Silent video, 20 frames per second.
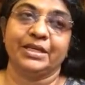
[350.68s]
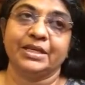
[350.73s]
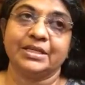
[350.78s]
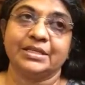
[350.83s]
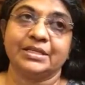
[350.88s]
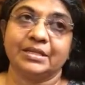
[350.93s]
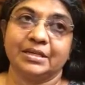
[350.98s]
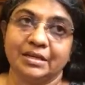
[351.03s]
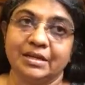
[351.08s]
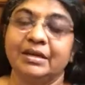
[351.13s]

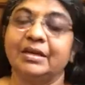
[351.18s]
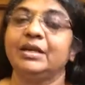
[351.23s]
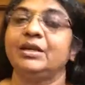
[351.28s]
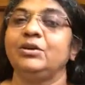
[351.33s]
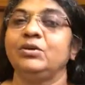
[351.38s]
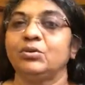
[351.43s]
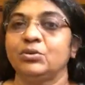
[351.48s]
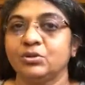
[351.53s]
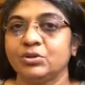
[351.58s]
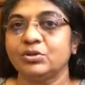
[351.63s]

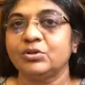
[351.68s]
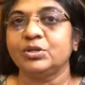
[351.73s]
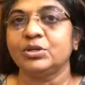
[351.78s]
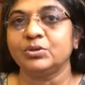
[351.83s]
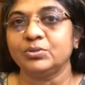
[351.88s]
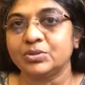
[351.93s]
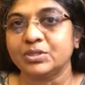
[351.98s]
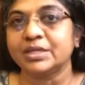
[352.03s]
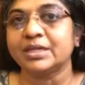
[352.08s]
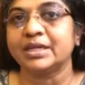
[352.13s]
certainly look to
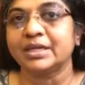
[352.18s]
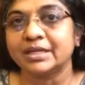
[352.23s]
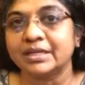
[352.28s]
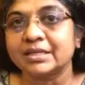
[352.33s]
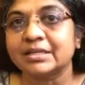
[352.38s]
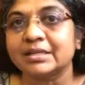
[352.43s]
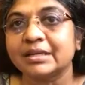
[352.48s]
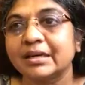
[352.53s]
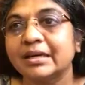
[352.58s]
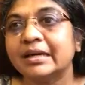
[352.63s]
using
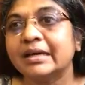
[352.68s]
it.